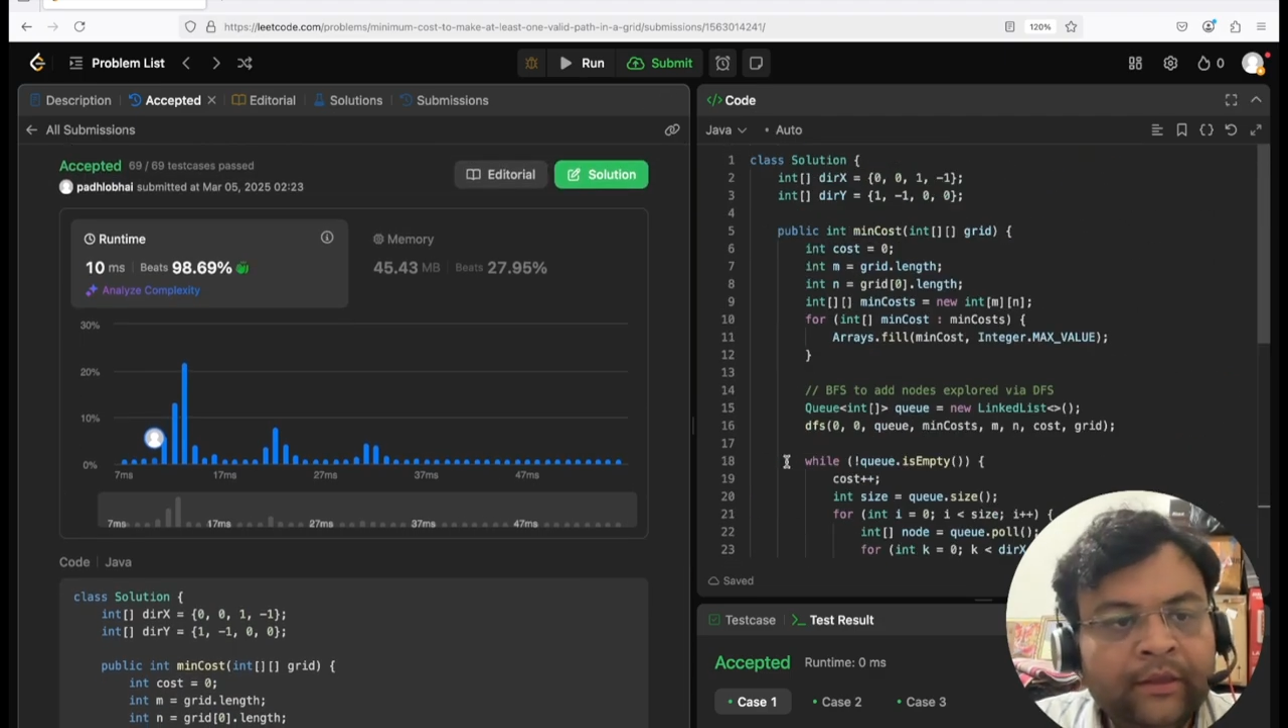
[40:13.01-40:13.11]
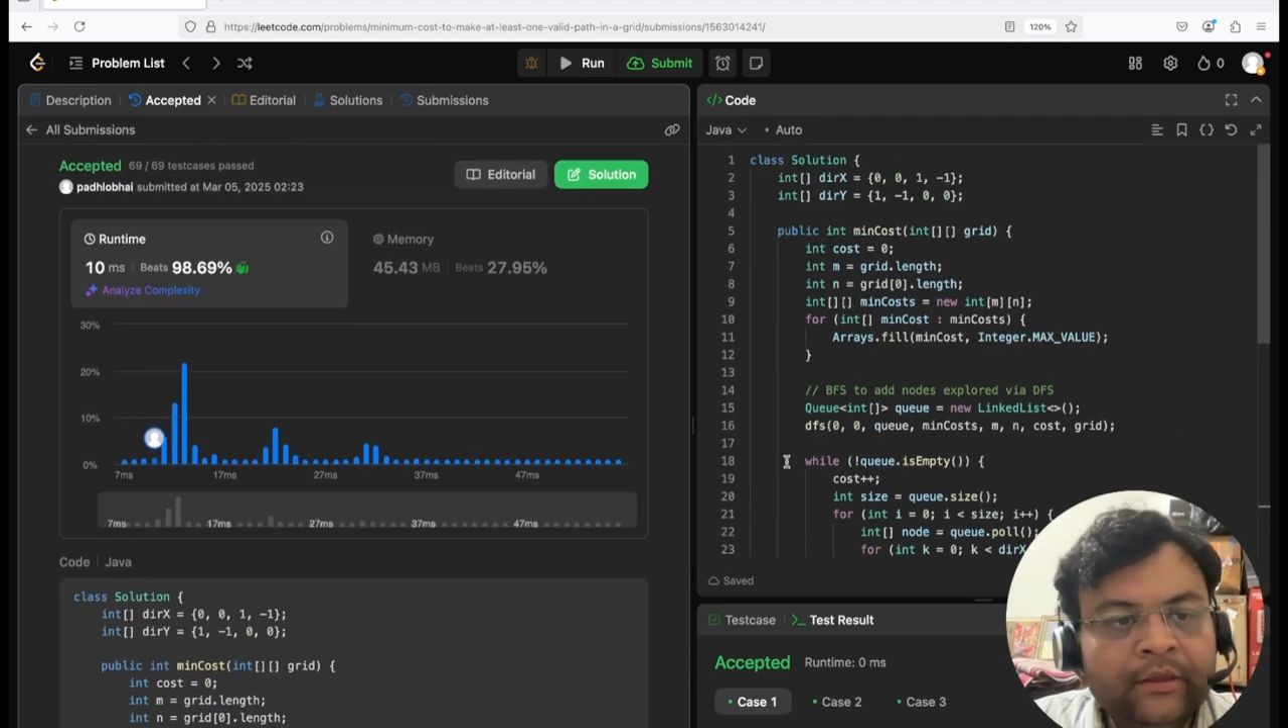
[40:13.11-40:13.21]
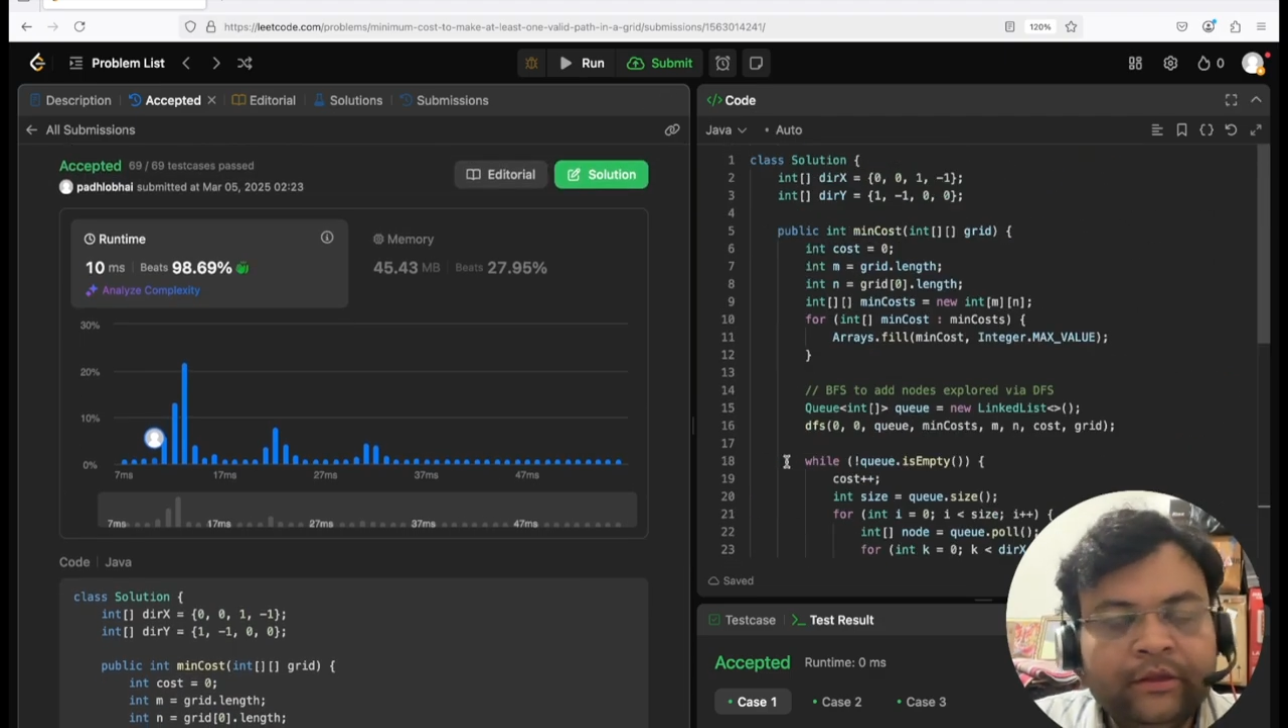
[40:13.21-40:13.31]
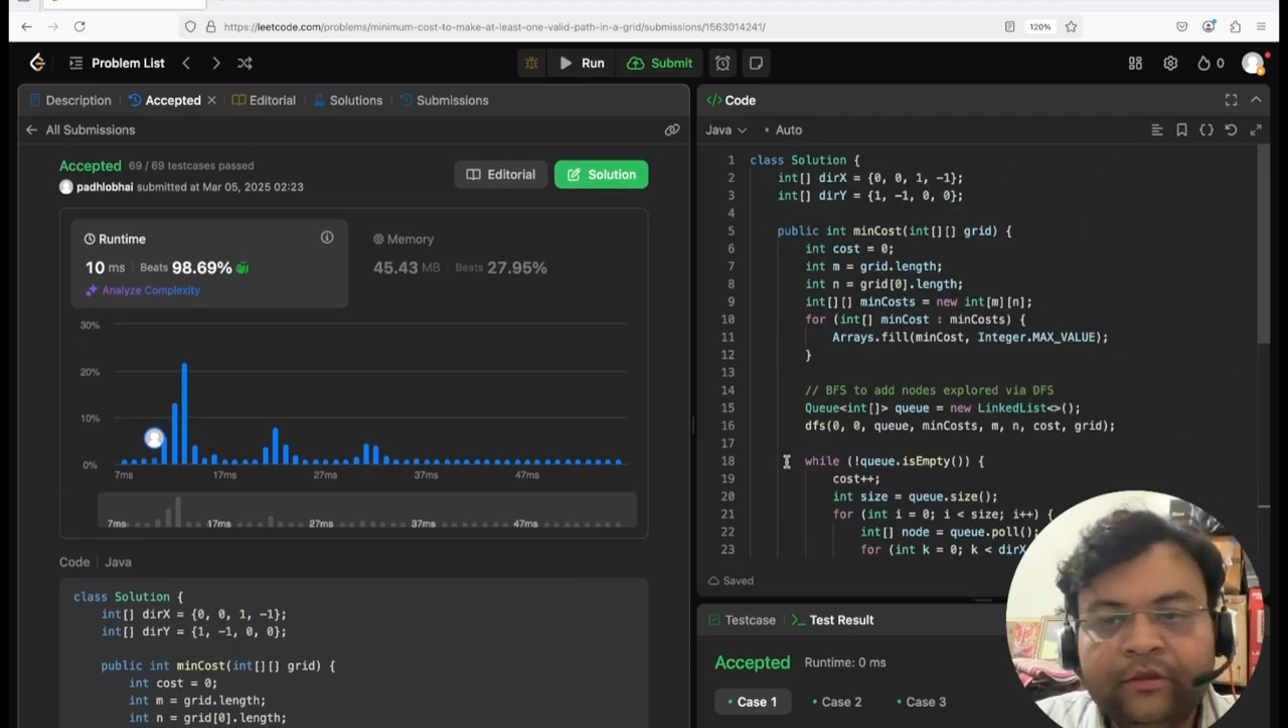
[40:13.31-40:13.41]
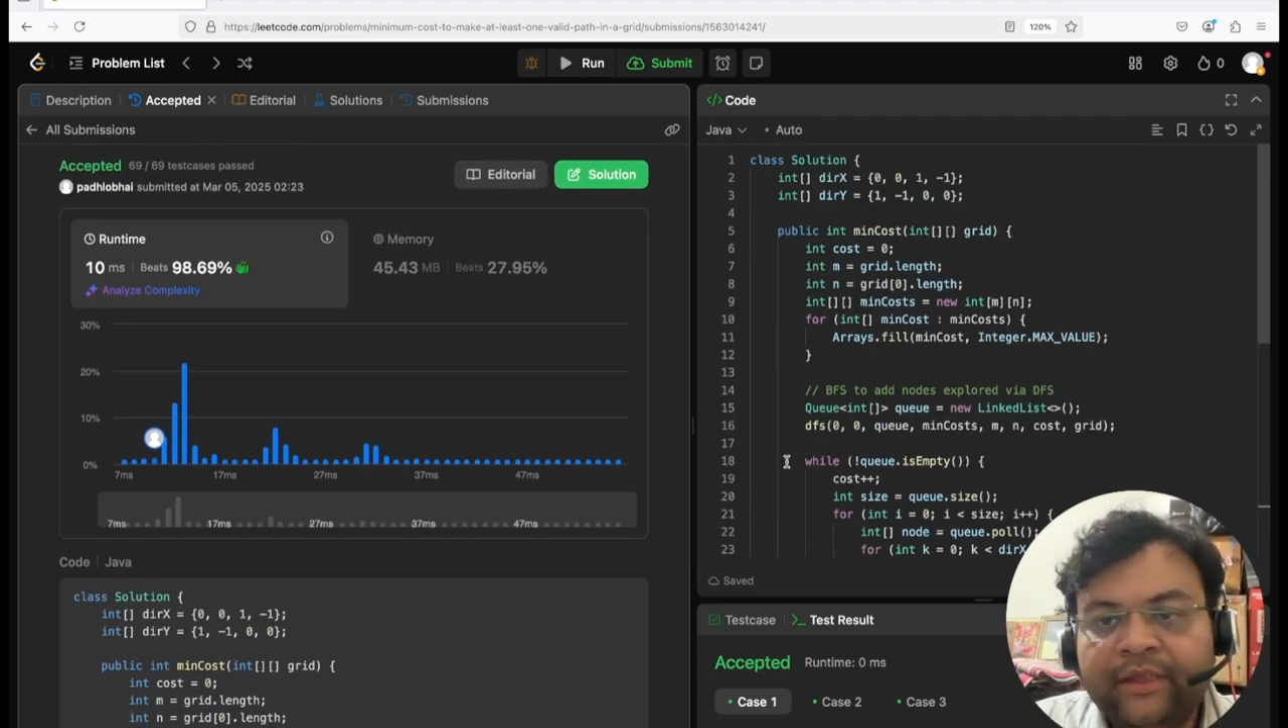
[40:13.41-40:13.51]

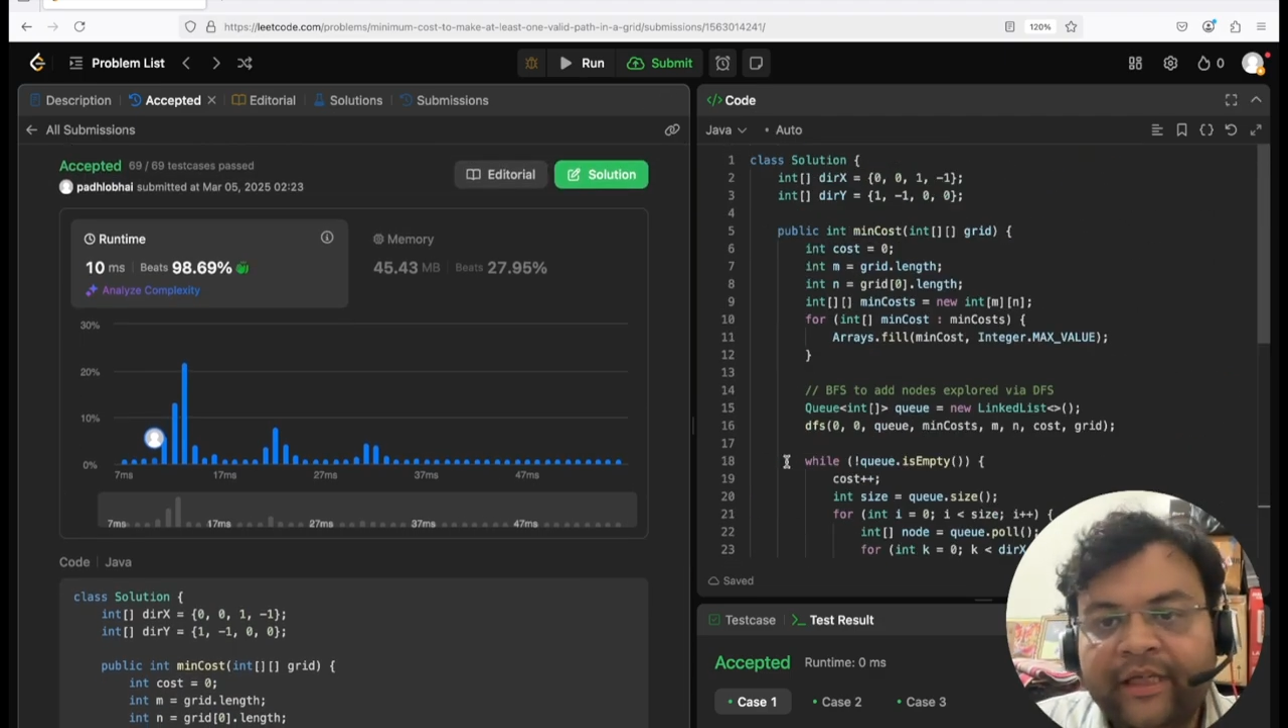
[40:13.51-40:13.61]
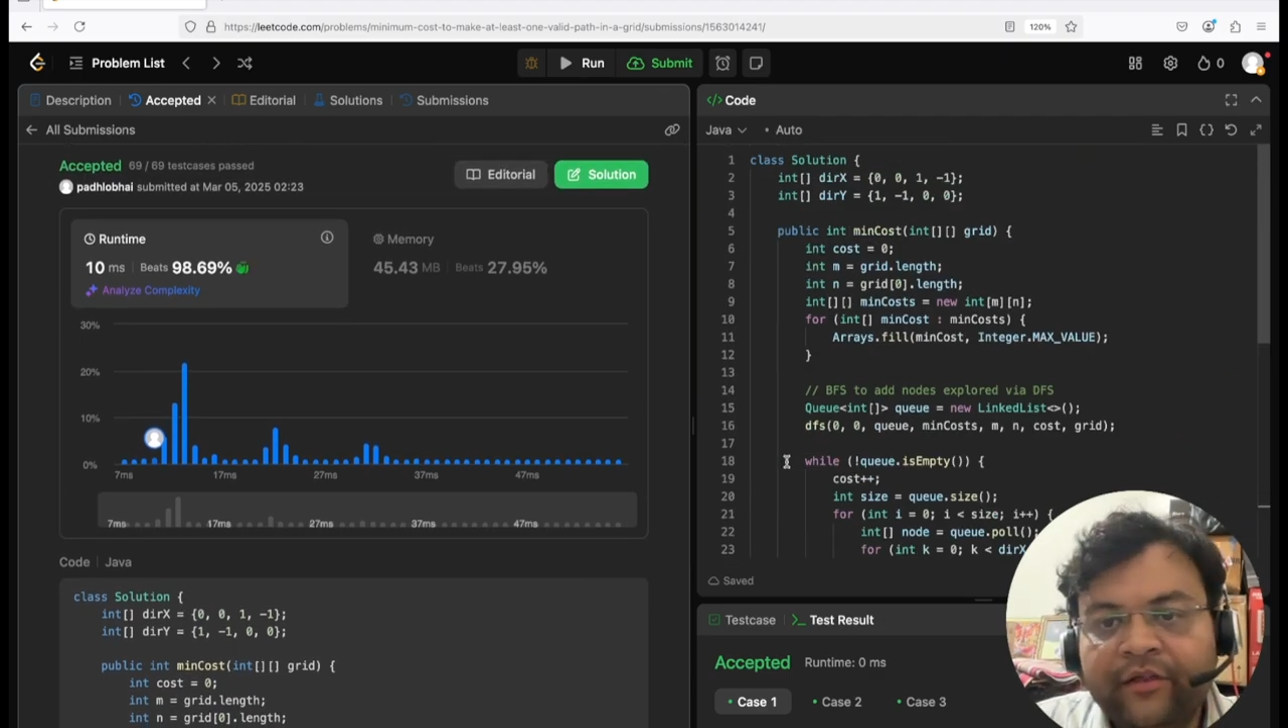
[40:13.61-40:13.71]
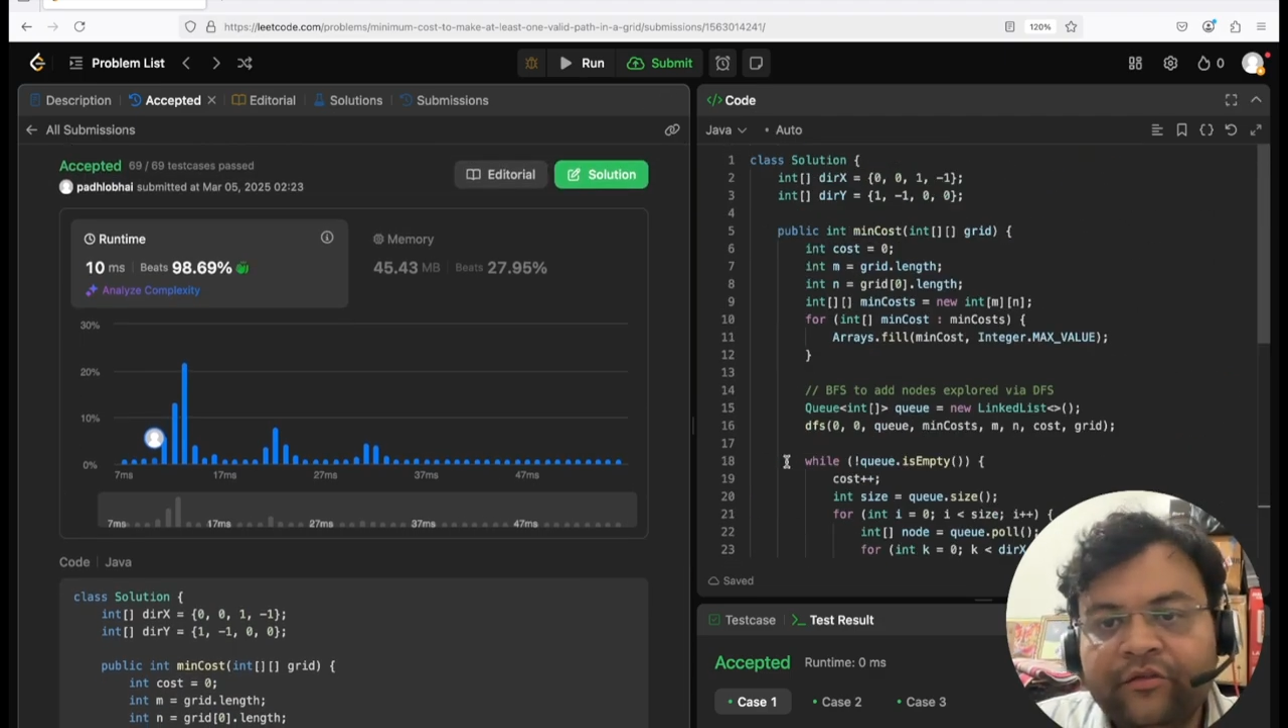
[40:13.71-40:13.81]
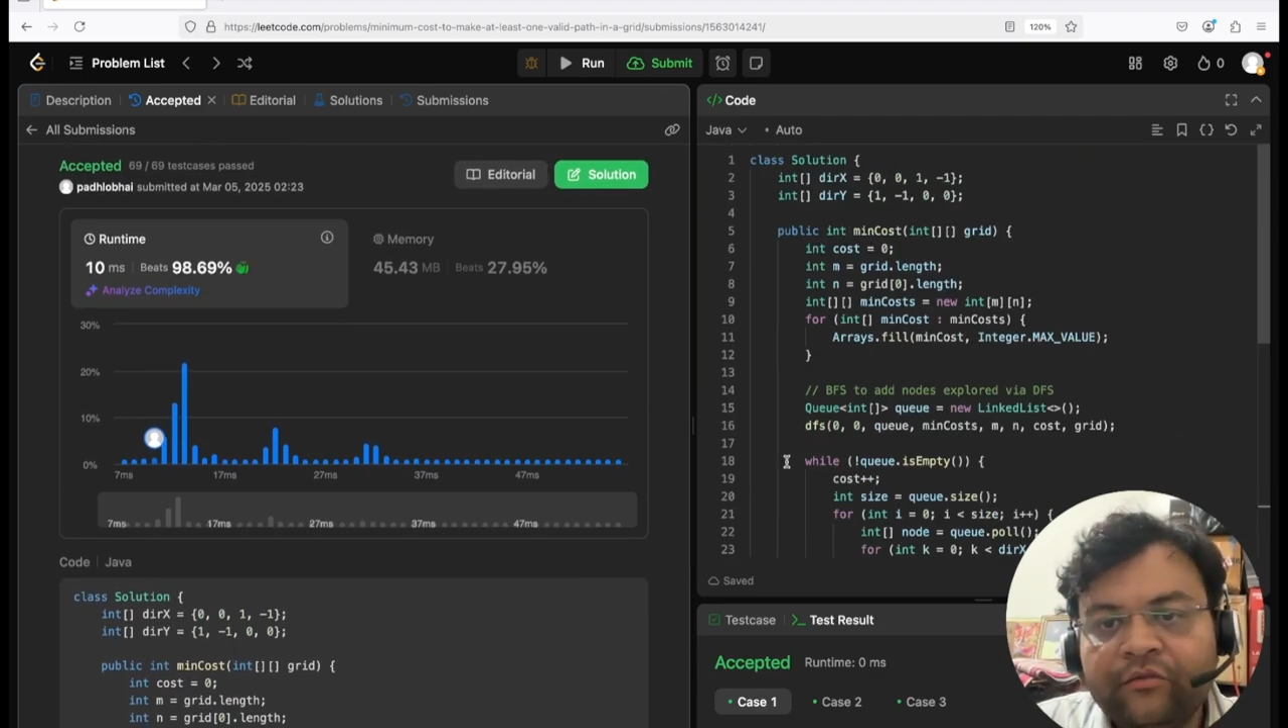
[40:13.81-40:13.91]
So thank you so